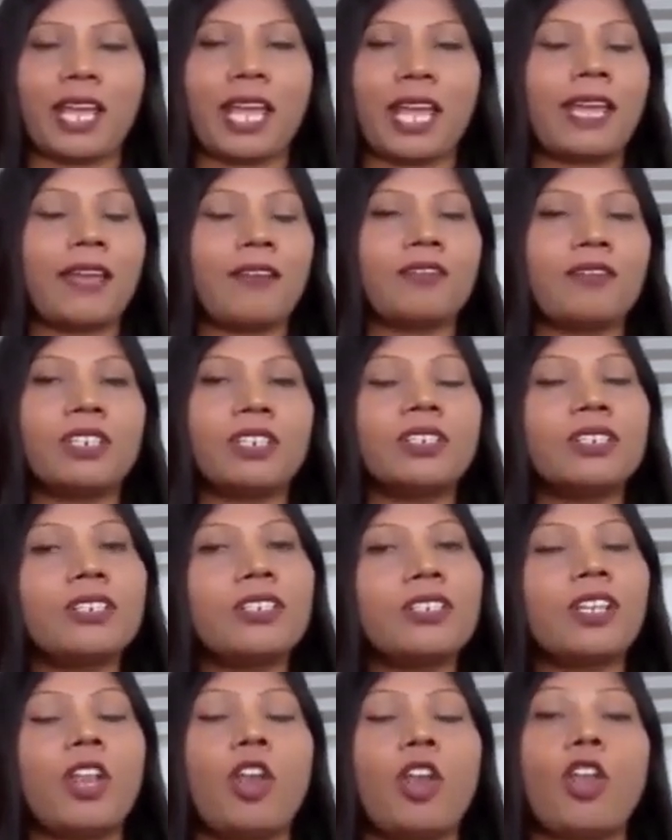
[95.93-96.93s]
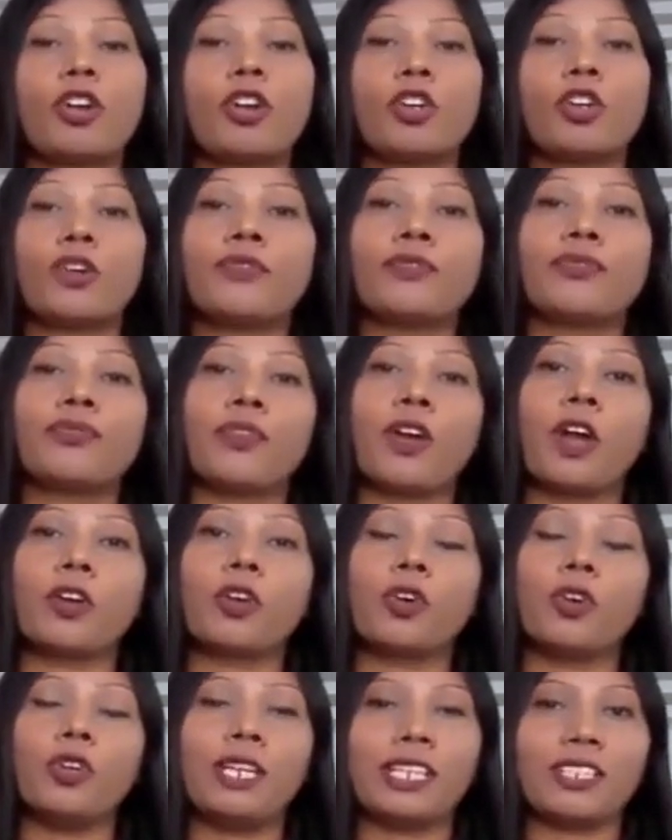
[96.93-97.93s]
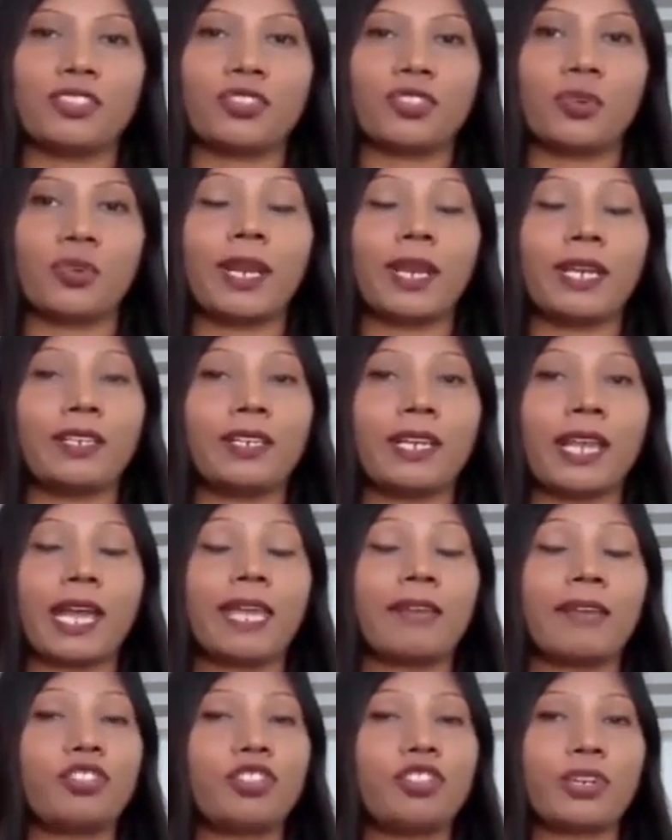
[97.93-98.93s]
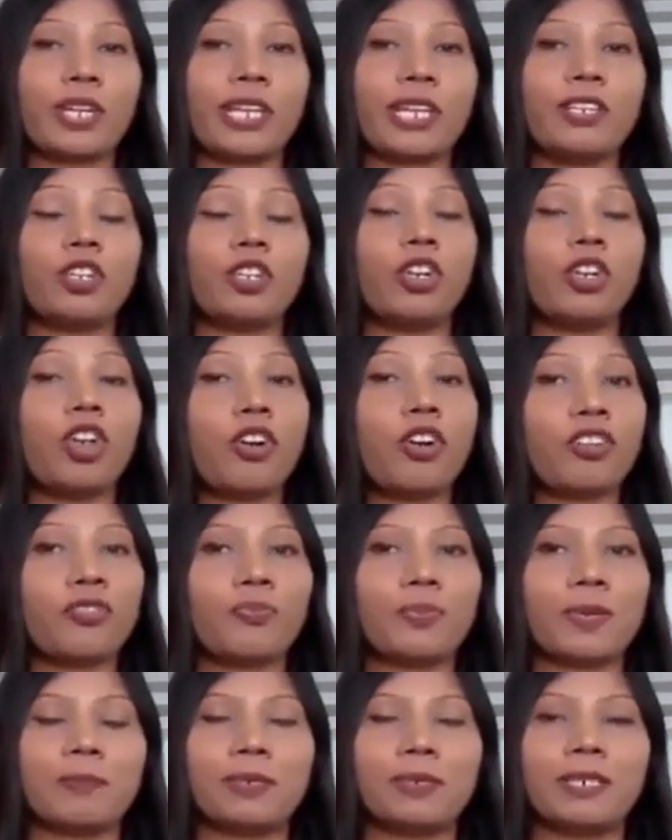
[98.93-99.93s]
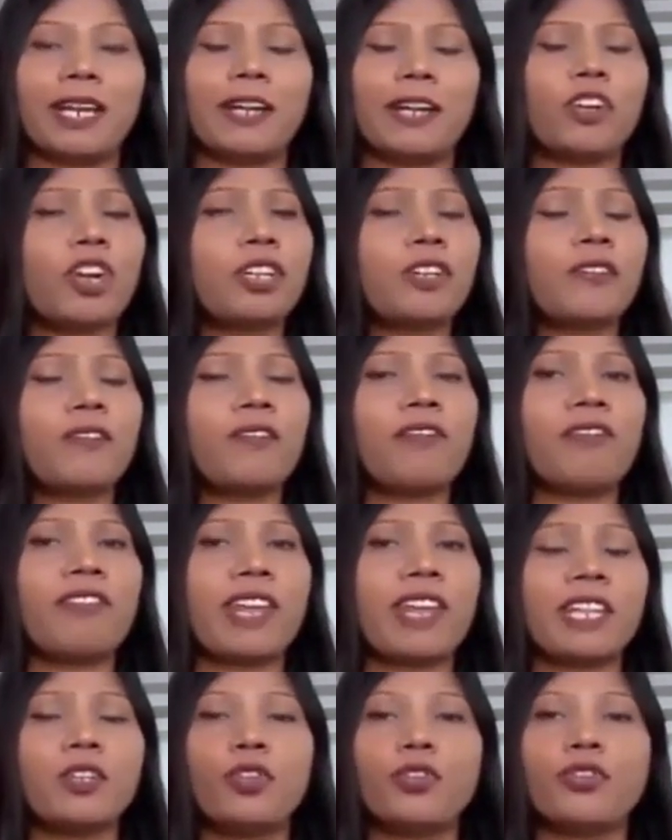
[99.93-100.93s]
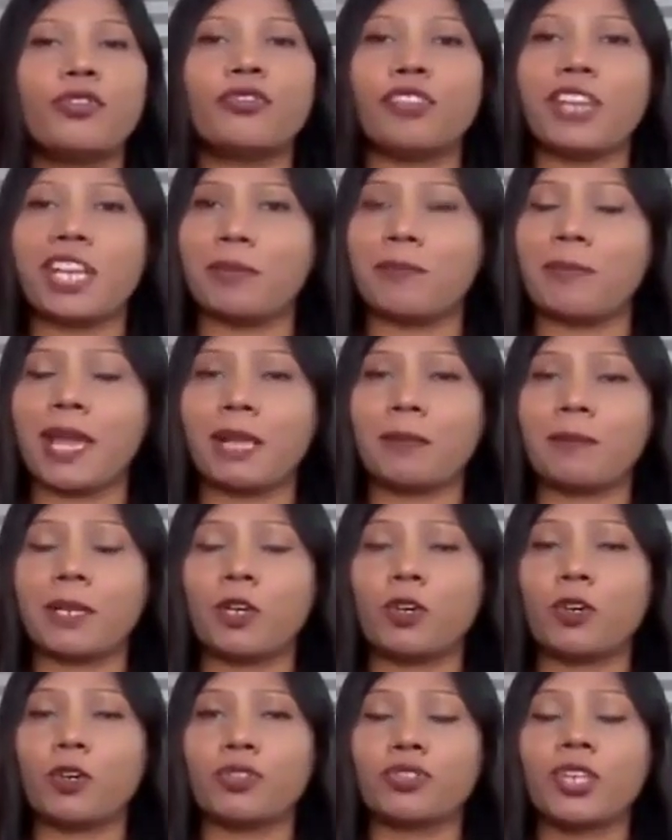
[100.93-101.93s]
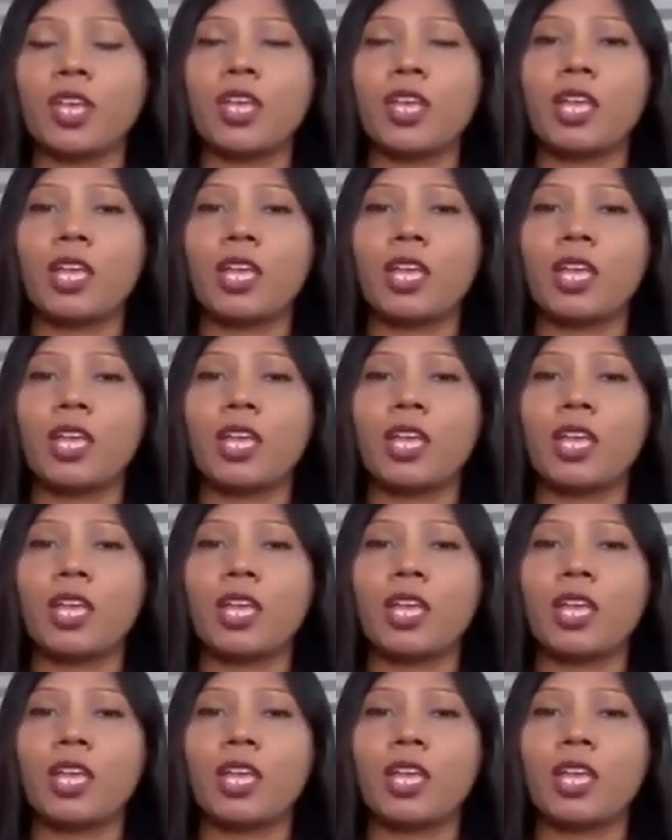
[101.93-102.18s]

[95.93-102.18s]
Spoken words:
I have earned a lot of accolades wherein I have trained a lot of people and got a very good feedback because